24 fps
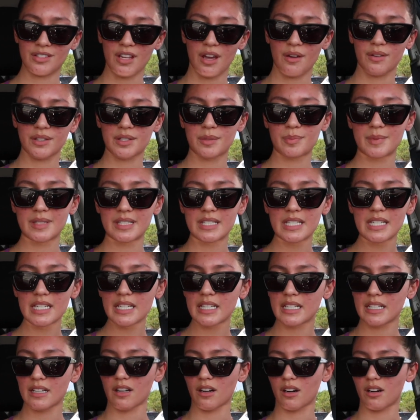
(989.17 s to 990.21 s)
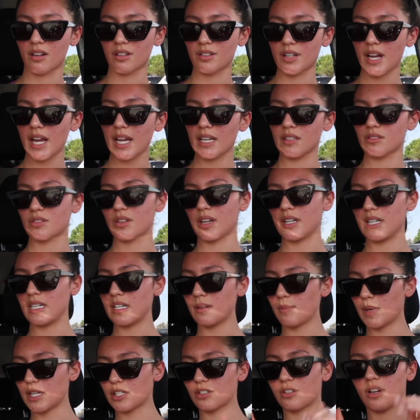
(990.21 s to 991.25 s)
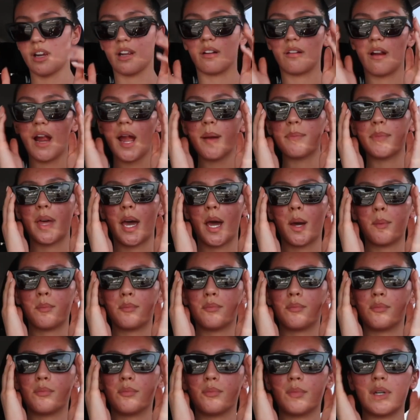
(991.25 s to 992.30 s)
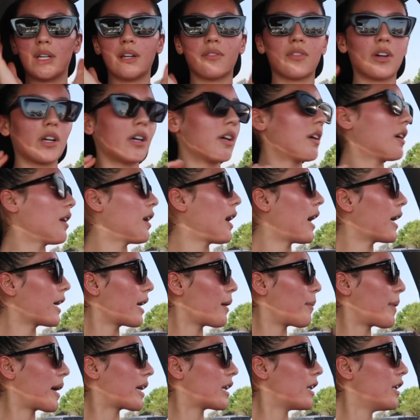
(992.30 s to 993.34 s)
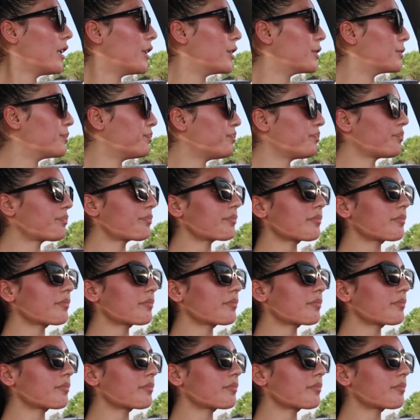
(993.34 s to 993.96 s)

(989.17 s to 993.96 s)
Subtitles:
So it's been sitting in here all night. So I need to make sure I grab that whenever I get back home.